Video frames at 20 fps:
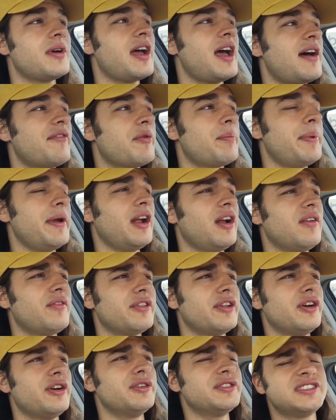I have a pair of
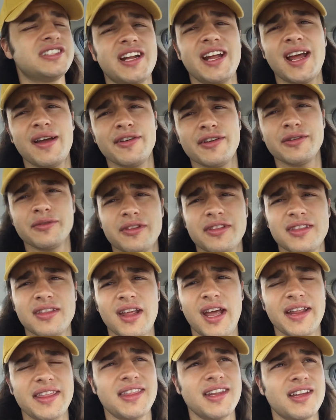those, and I have a,
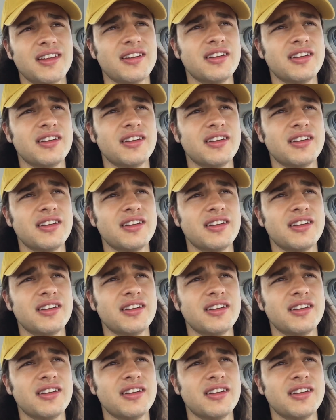I think